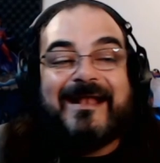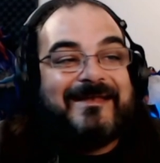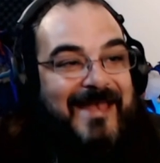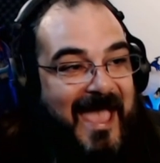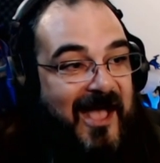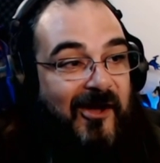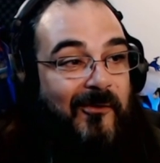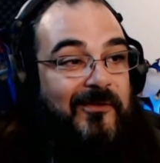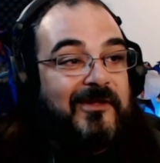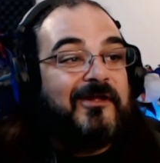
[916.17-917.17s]

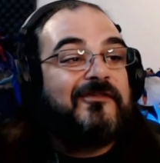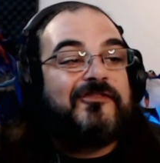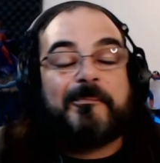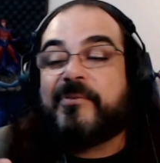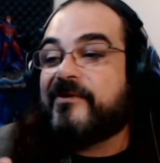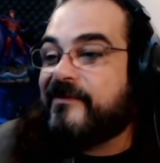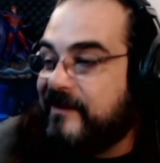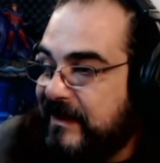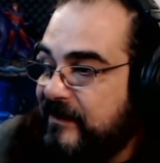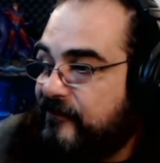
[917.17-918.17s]
Now the
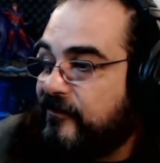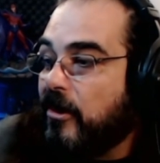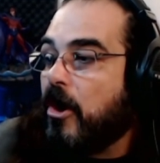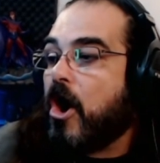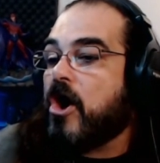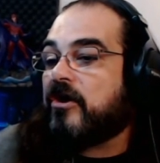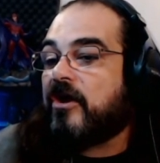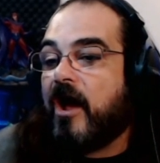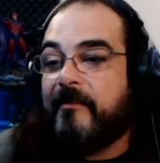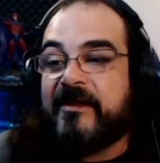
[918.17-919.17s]
police are
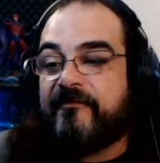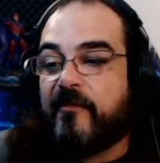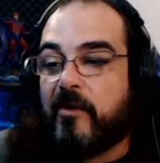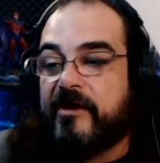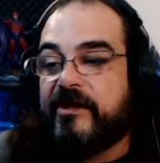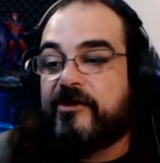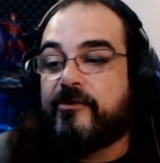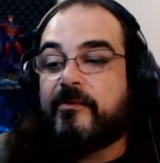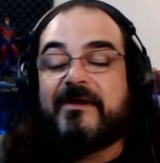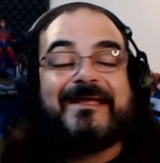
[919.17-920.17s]
coming for
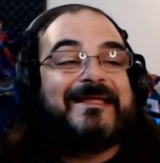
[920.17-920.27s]
you